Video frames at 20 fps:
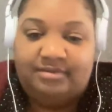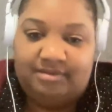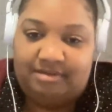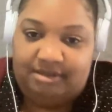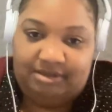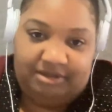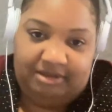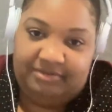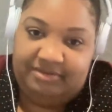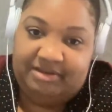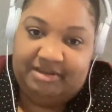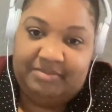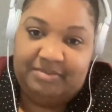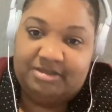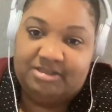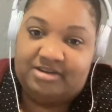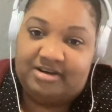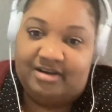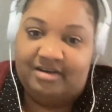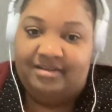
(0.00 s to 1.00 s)
Don't even get me
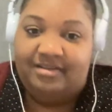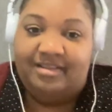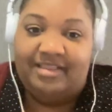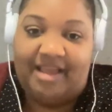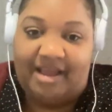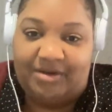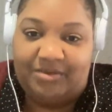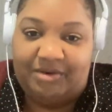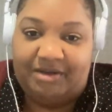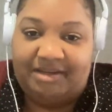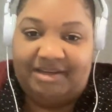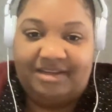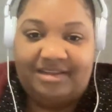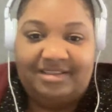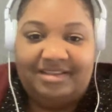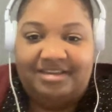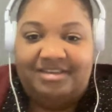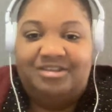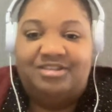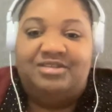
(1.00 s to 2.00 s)
started on that one.
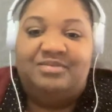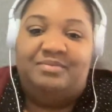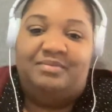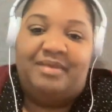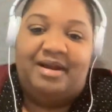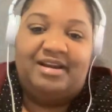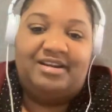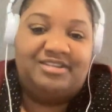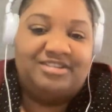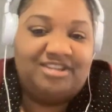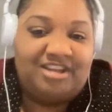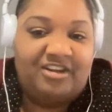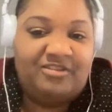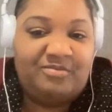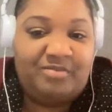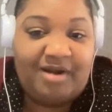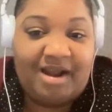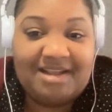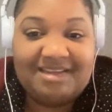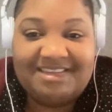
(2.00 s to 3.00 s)
There's Microsoft
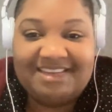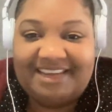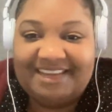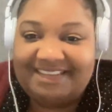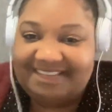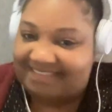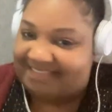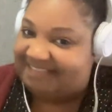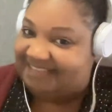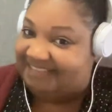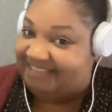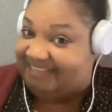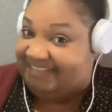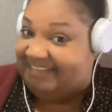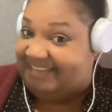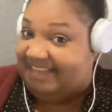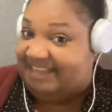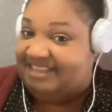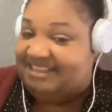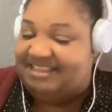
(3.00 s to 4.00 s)
projects.
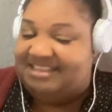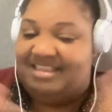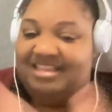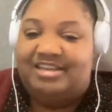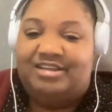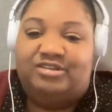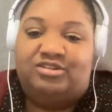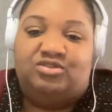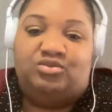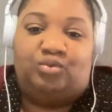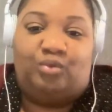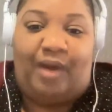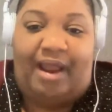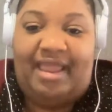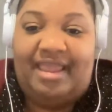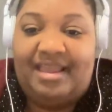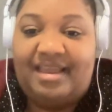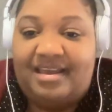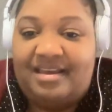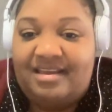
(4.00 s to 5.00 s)
Yes, there's
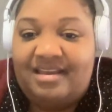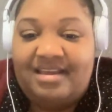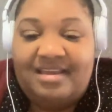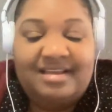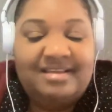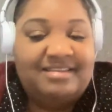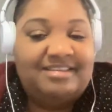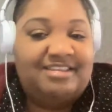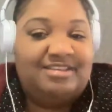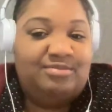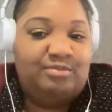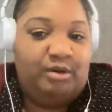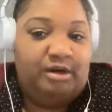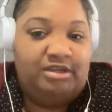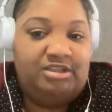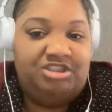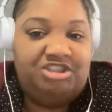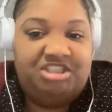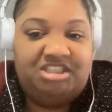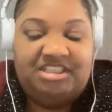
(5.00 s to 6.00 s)
Wrike,
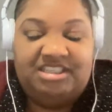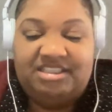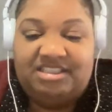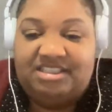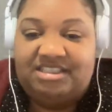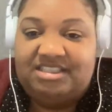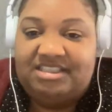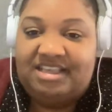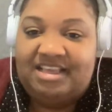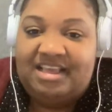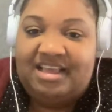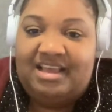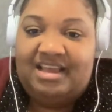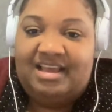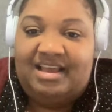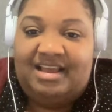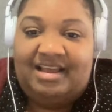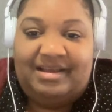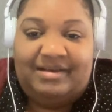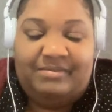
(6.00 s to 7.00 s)
Smart Sheets,
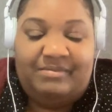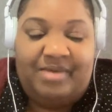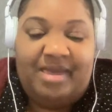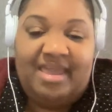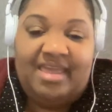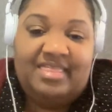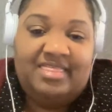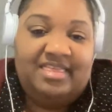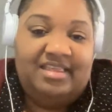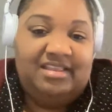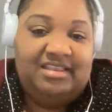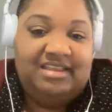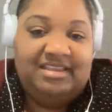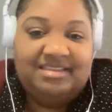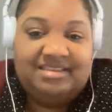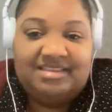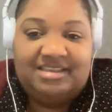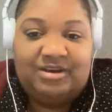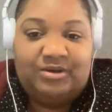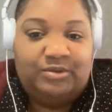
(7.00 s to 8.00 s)
and the
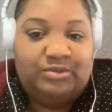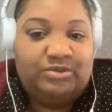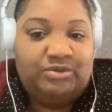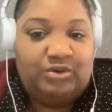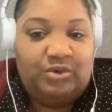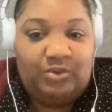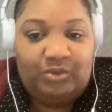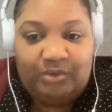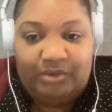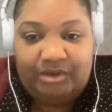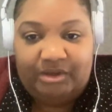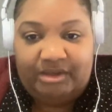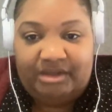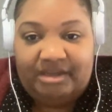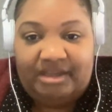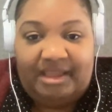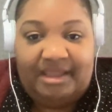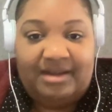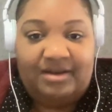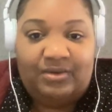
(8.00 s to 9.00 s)
list goes on
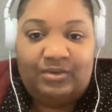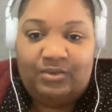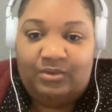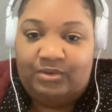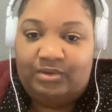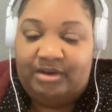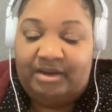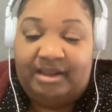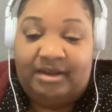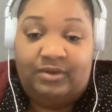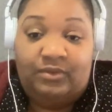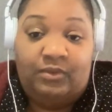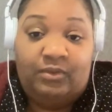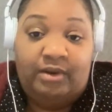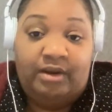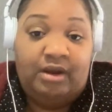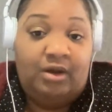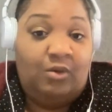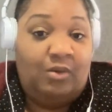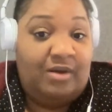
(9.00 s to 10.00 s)
and on and
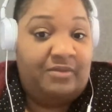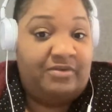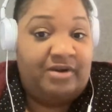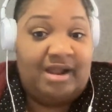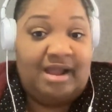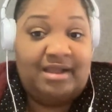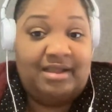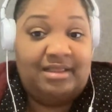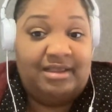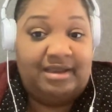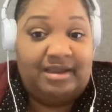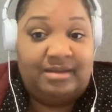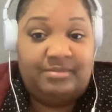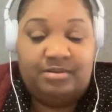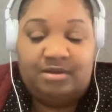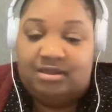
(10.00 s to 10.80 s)
on. Oh, I forgot ClickUp.